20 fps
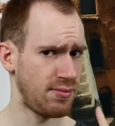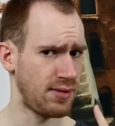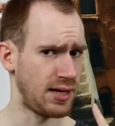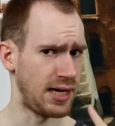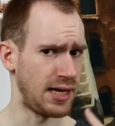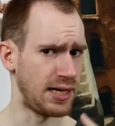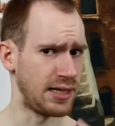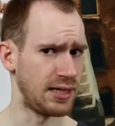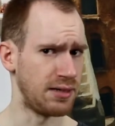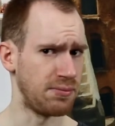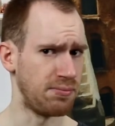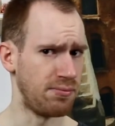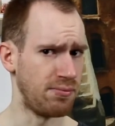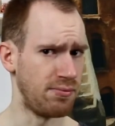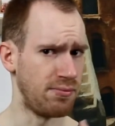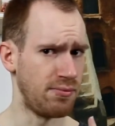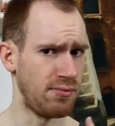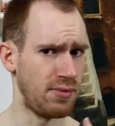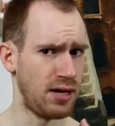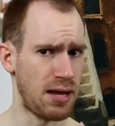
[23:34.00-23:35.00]

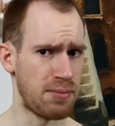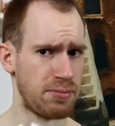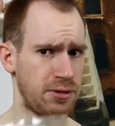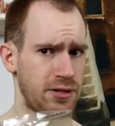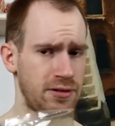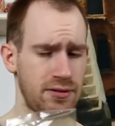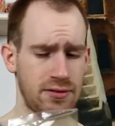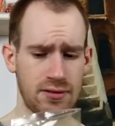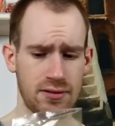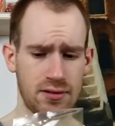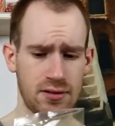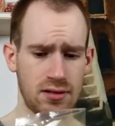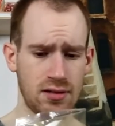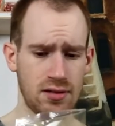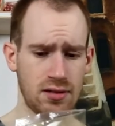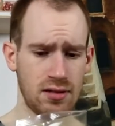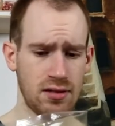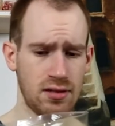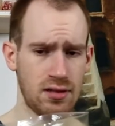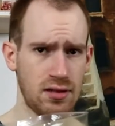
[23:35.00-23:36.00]
am lemon.
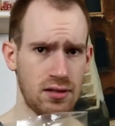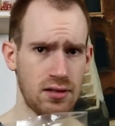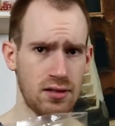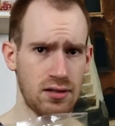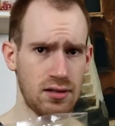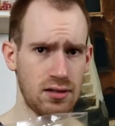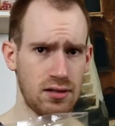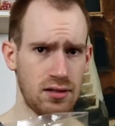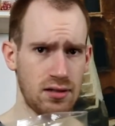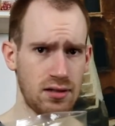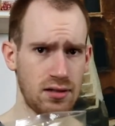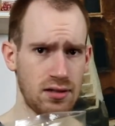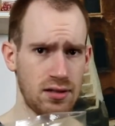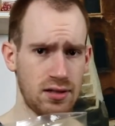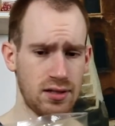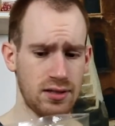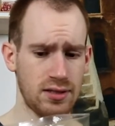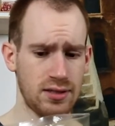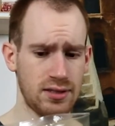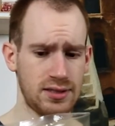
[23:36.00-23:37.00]

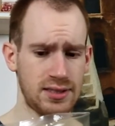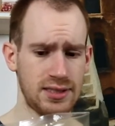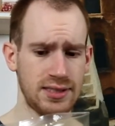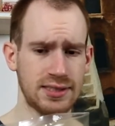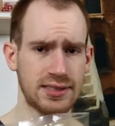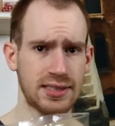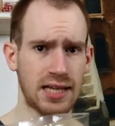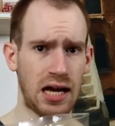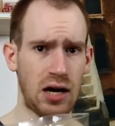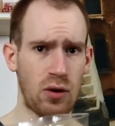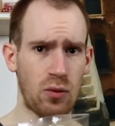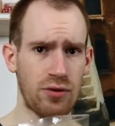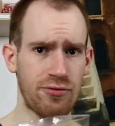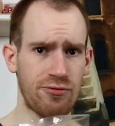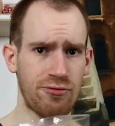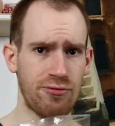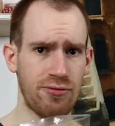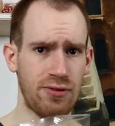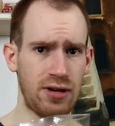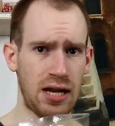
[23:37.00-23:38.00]
These are
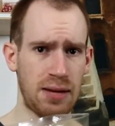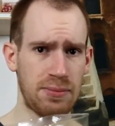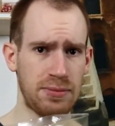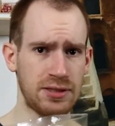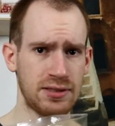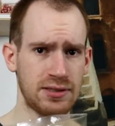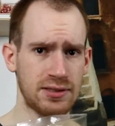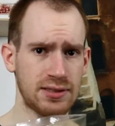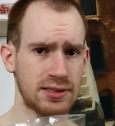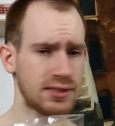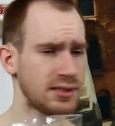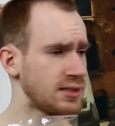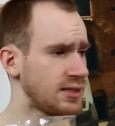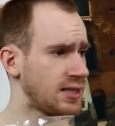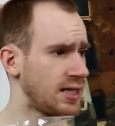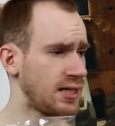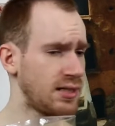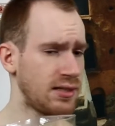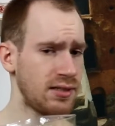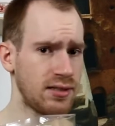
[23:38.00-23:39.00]
with lemon
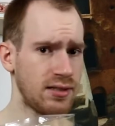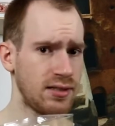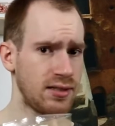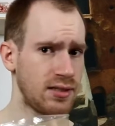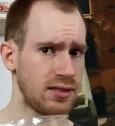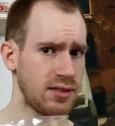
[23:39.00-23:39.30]
skin.